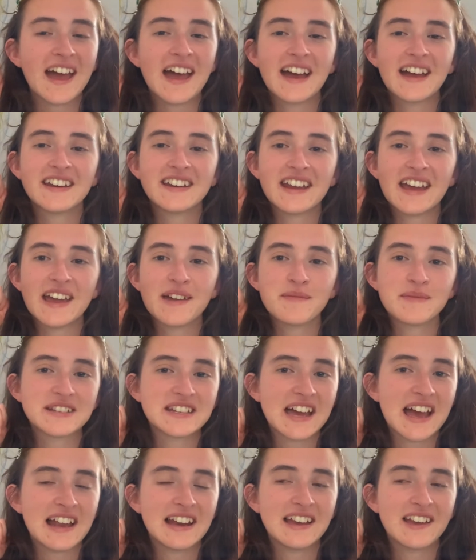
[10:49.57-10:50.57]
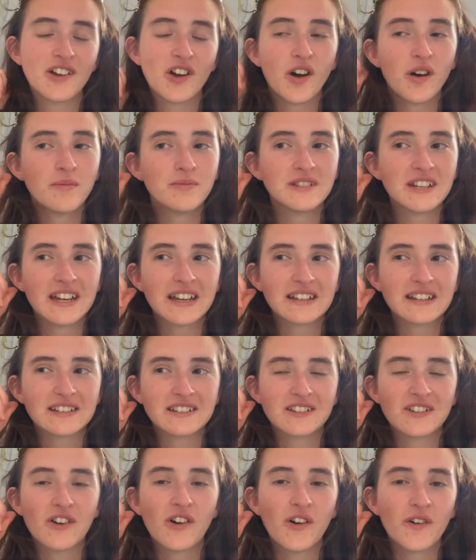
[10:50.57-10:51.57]
and a metallic object
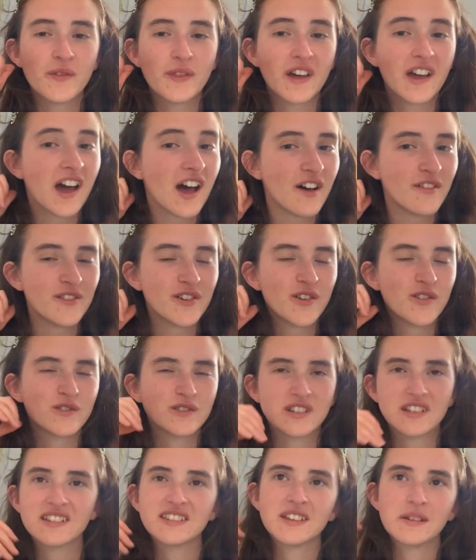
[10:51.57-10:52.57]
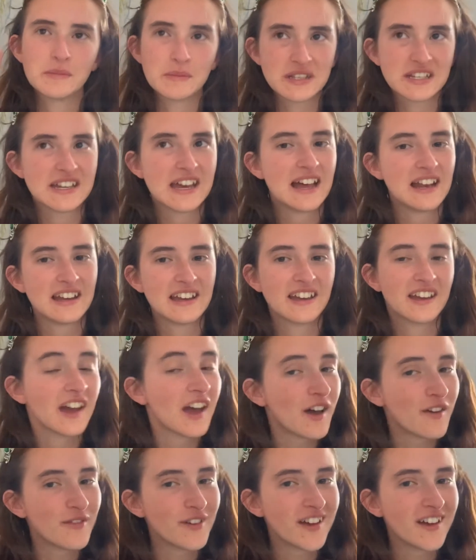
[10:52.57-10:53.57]
on the cover, or just metallic
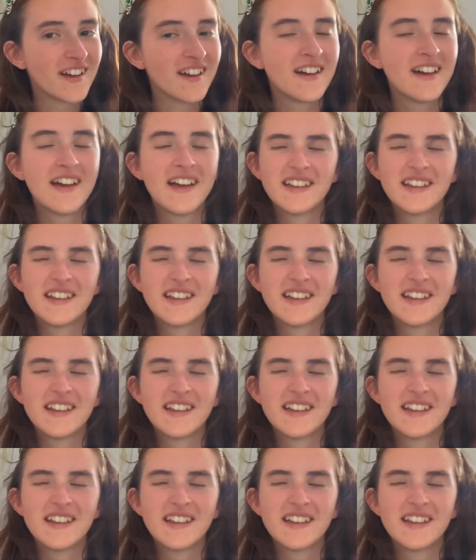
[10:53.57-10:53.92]
cover.